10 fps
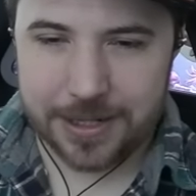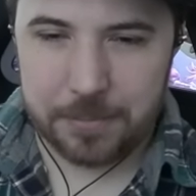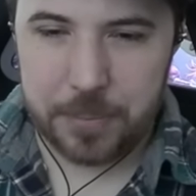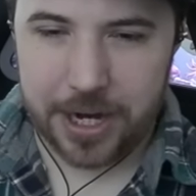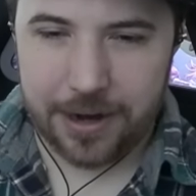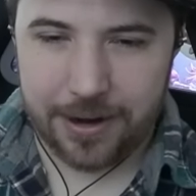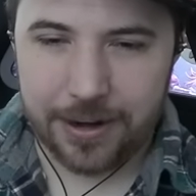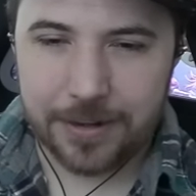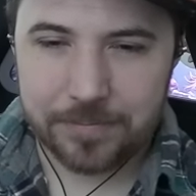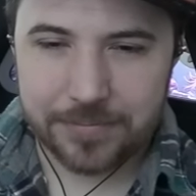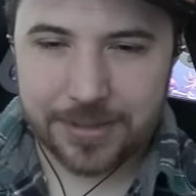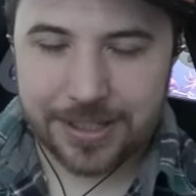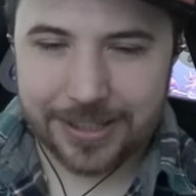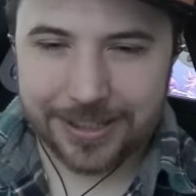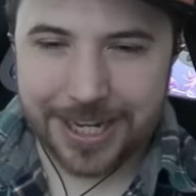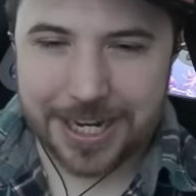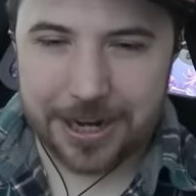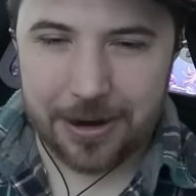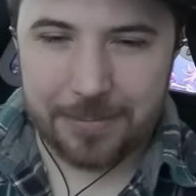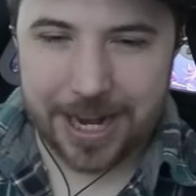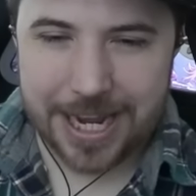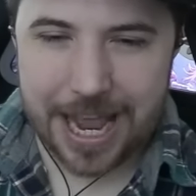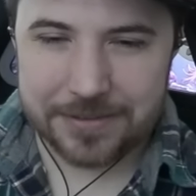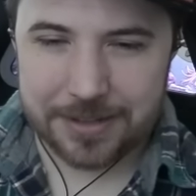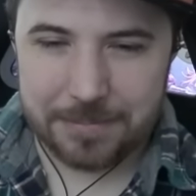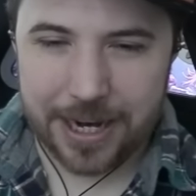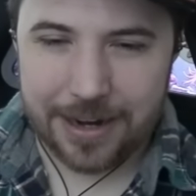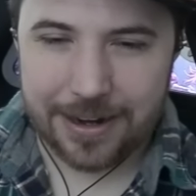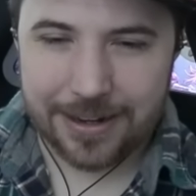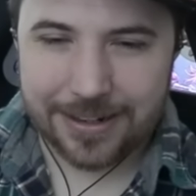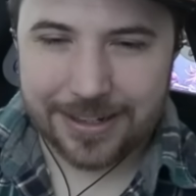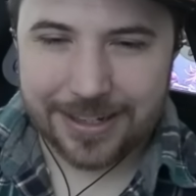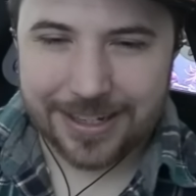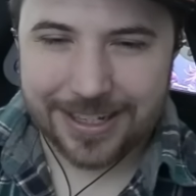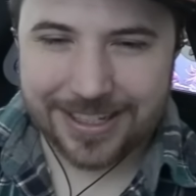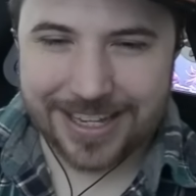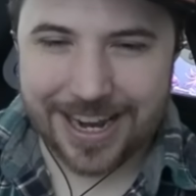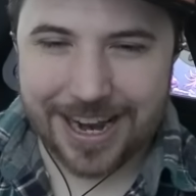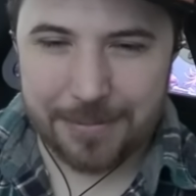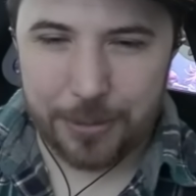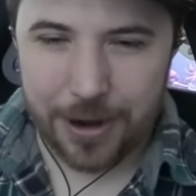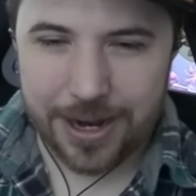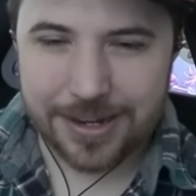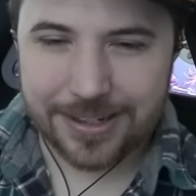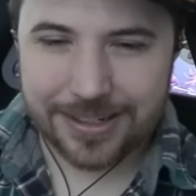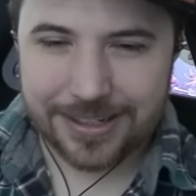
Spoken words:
some beer. There you go, buddy, have some beer. Yeah, boy.